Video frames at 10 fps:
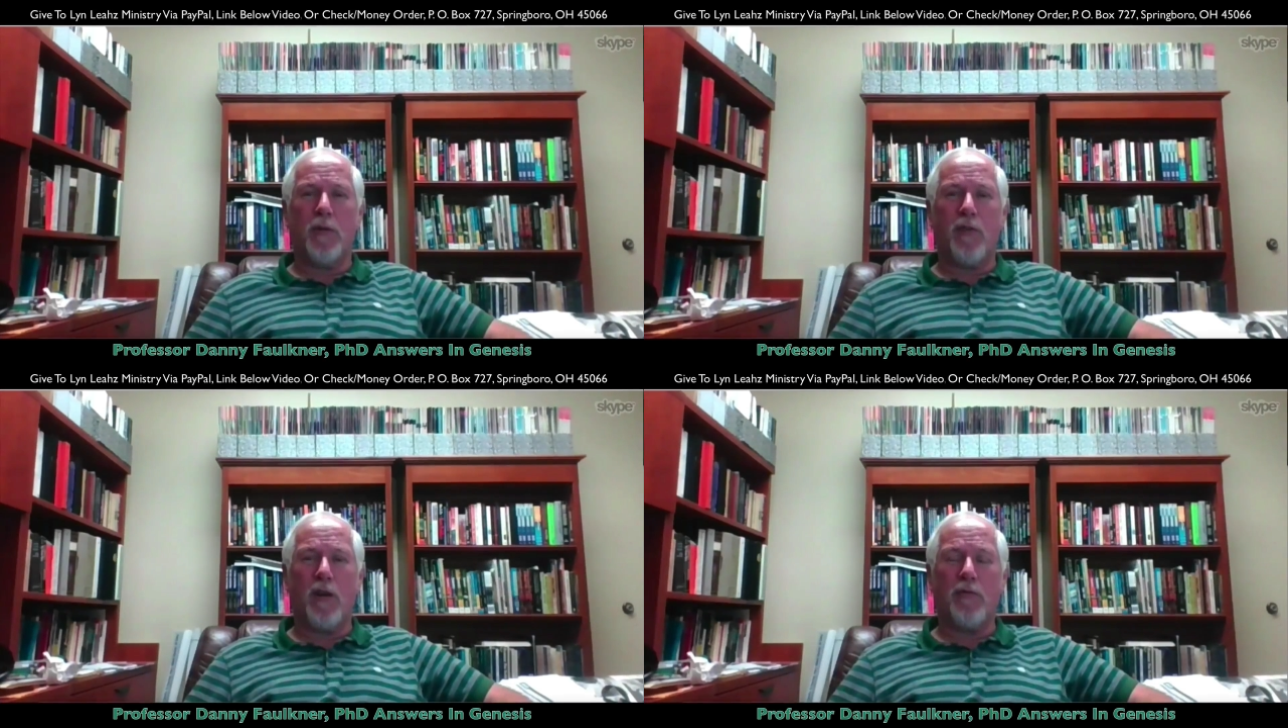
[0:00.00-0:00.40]

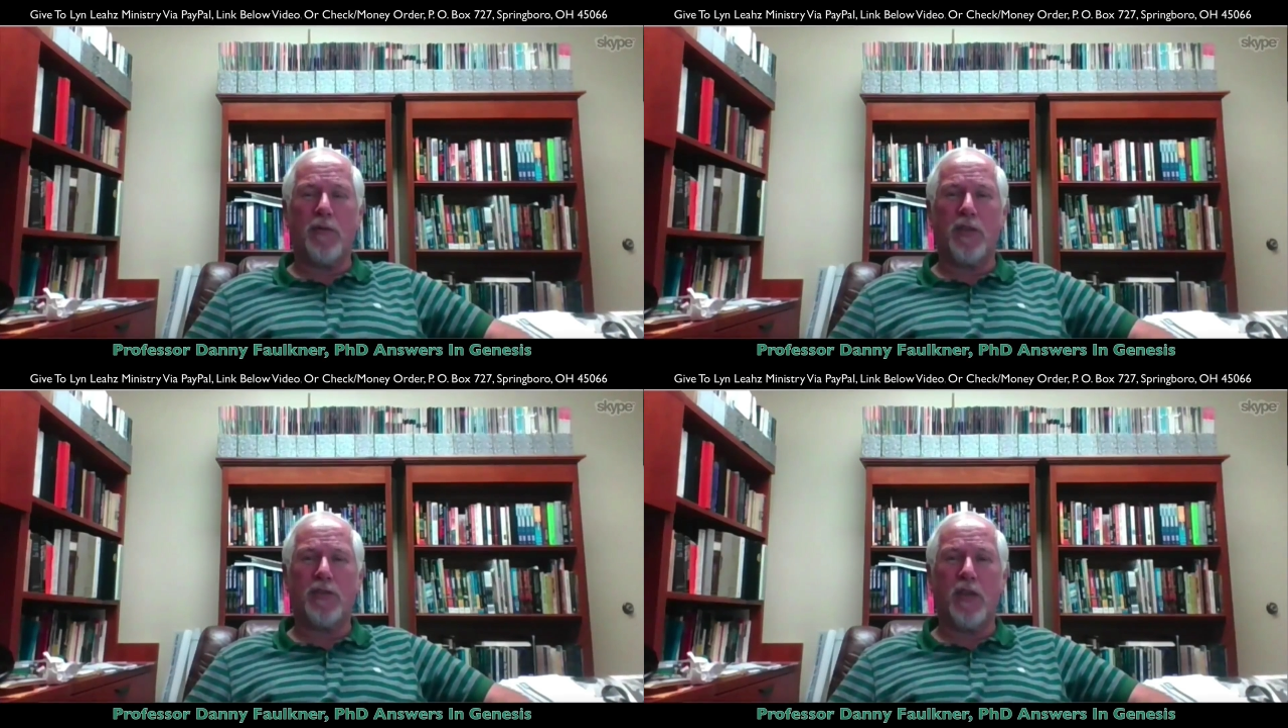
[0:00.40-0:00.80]
far
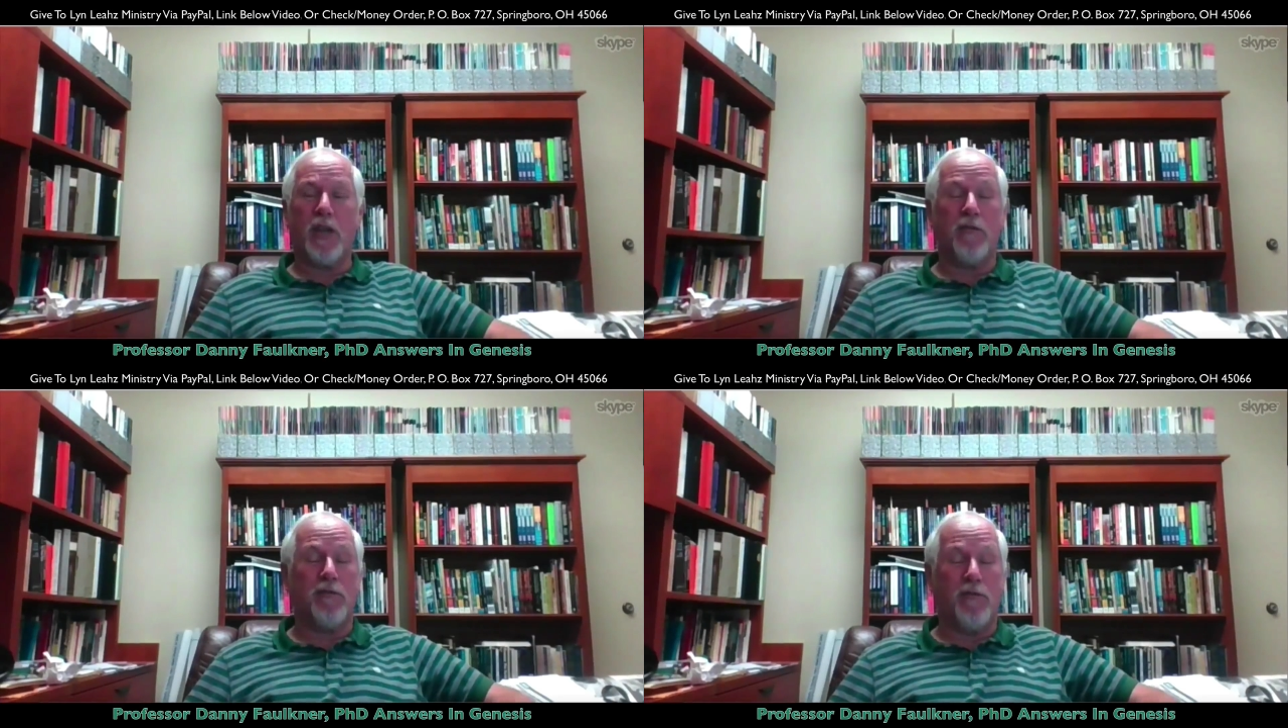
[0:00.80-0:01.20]
from the
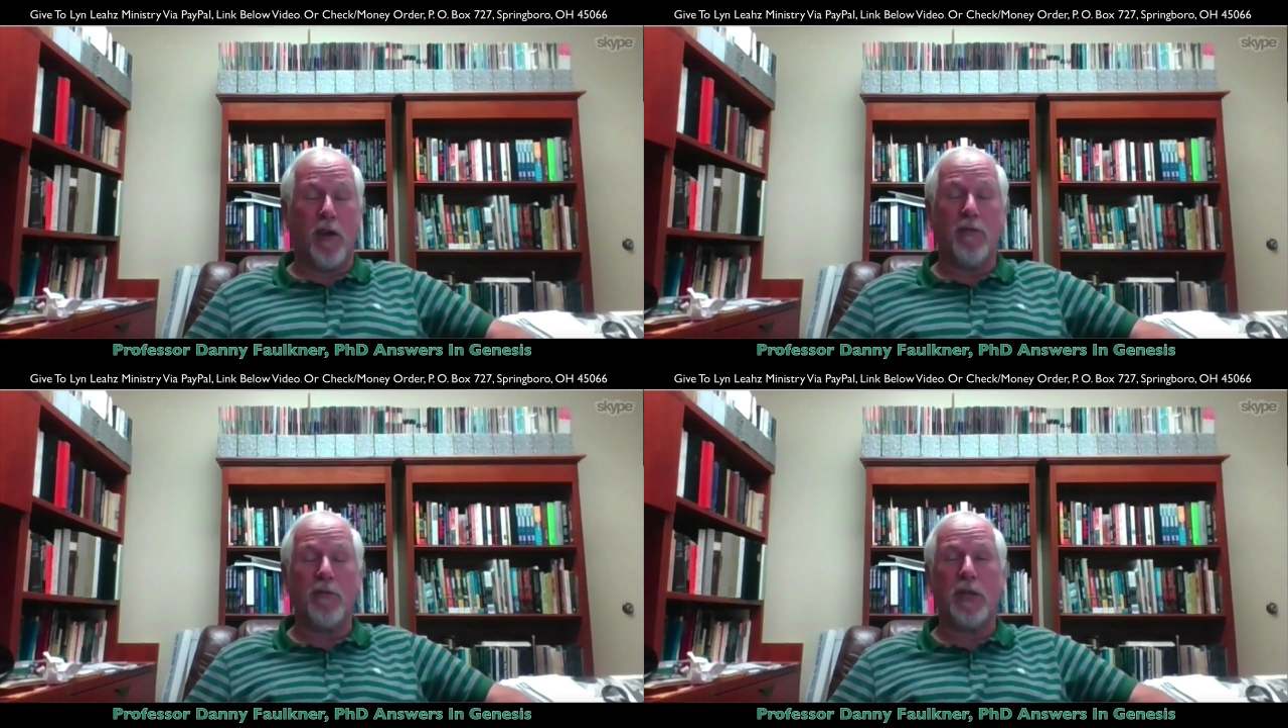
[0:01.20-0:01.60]
sun and
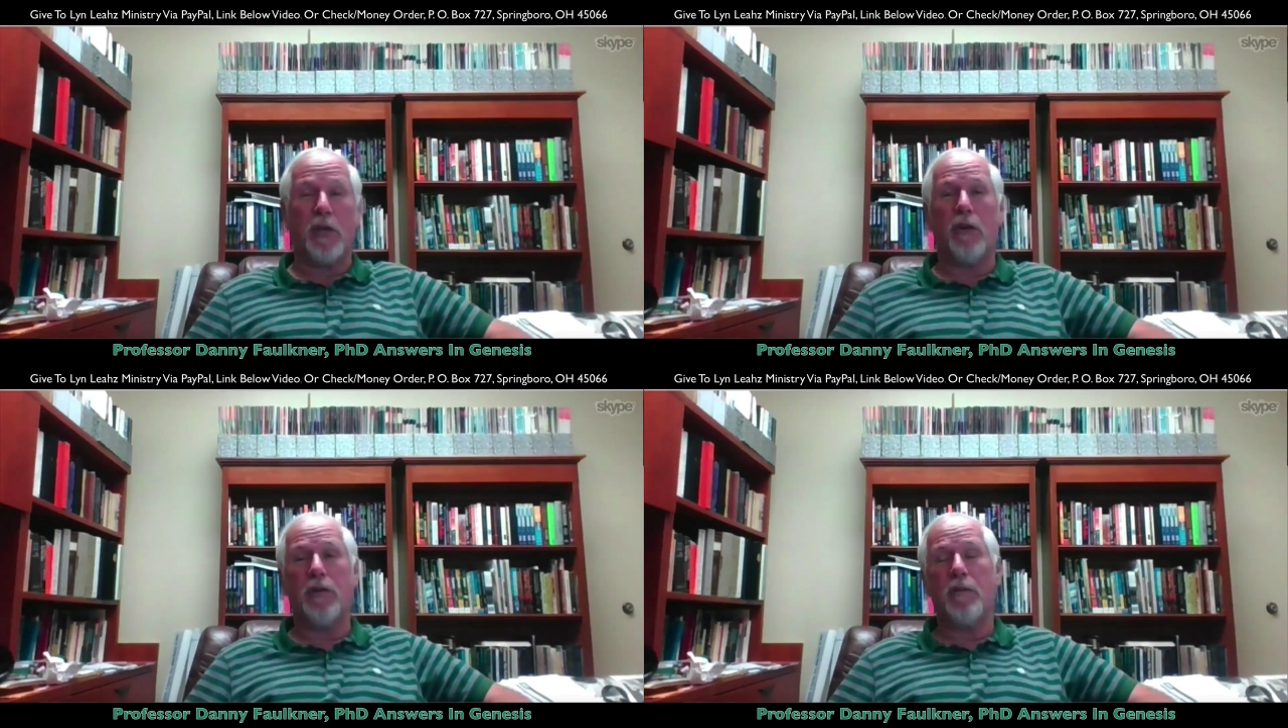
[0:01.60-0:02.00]
far from
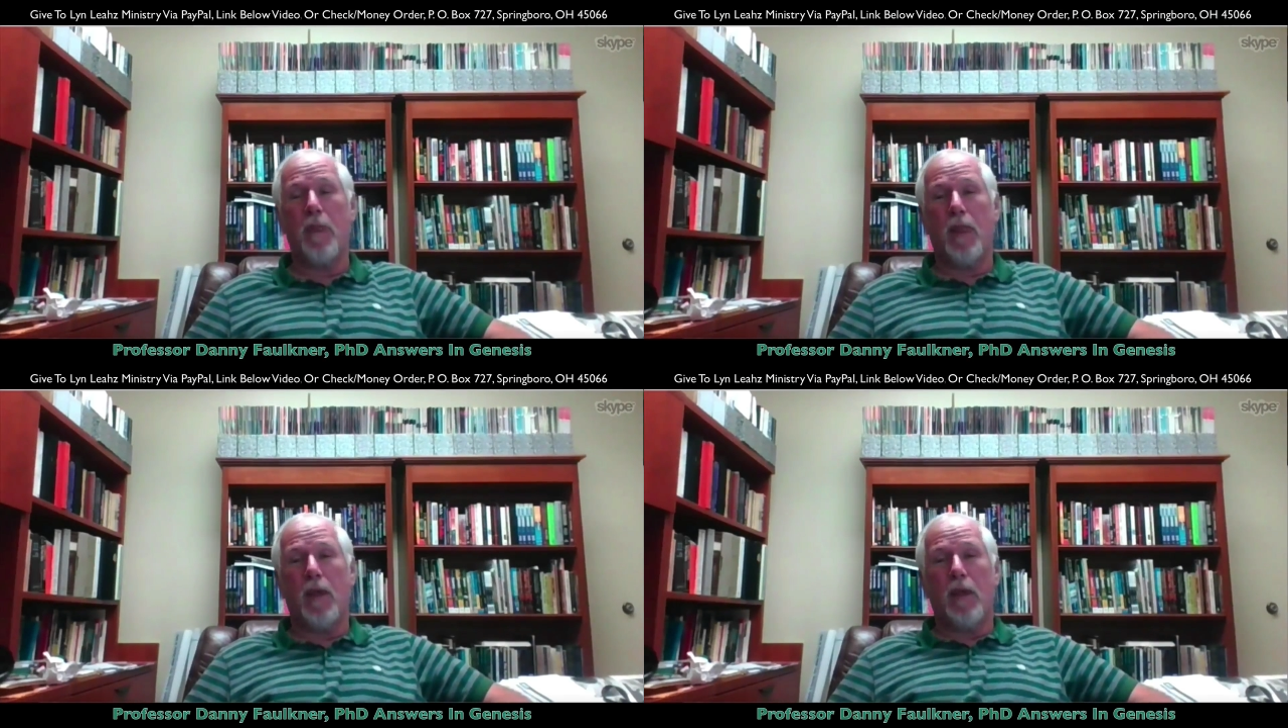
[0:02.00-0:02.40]
the Earth.